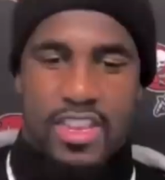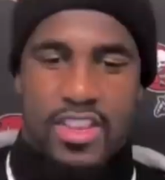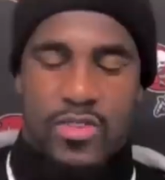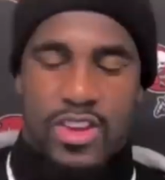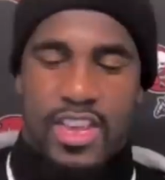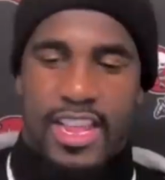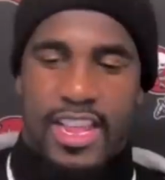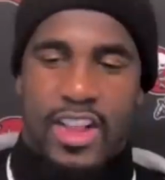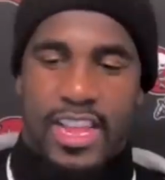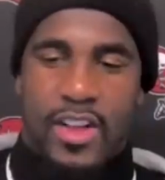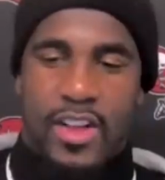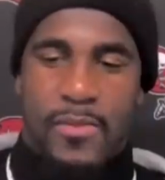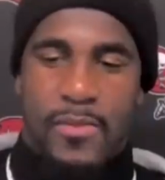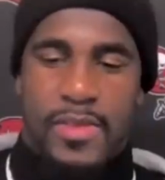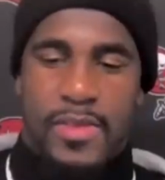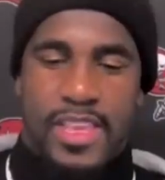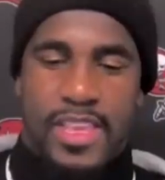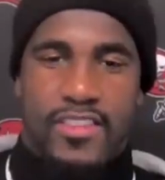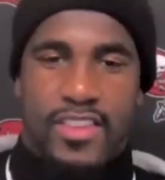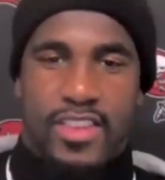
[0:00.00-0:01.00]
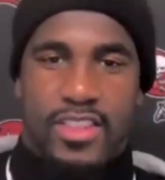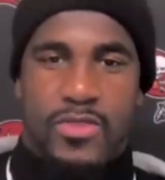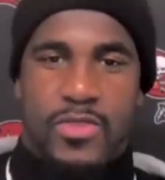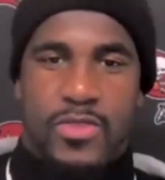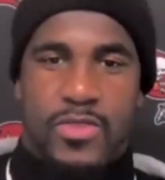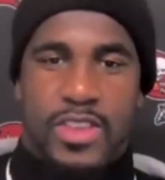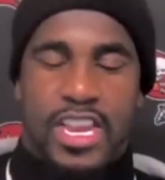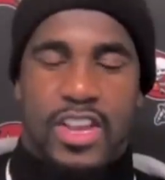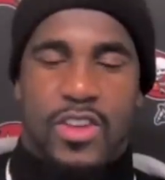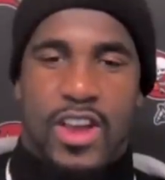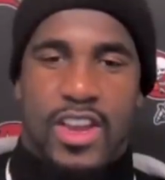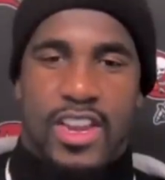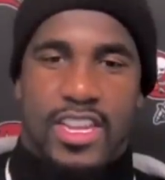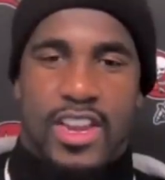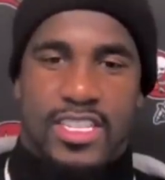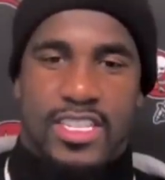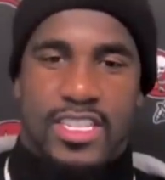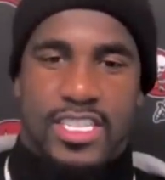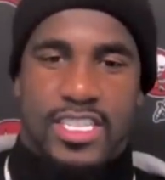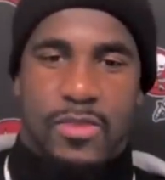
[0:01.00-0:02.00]
Nothing ain't going to be given. We got to go out
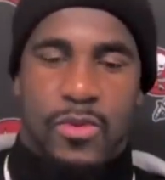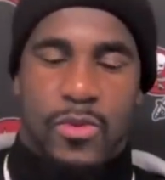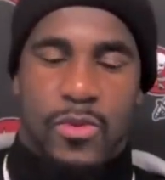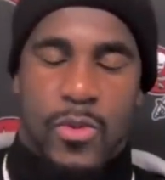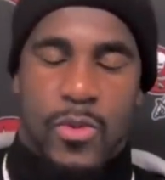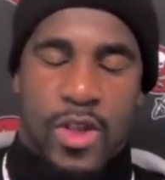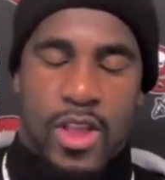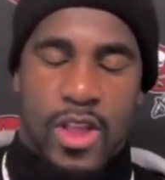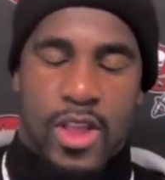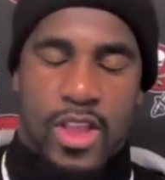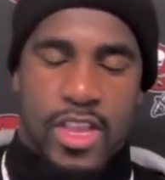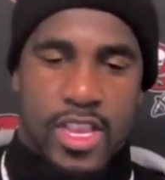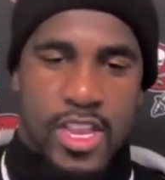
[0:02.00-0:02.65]
there and take what we want.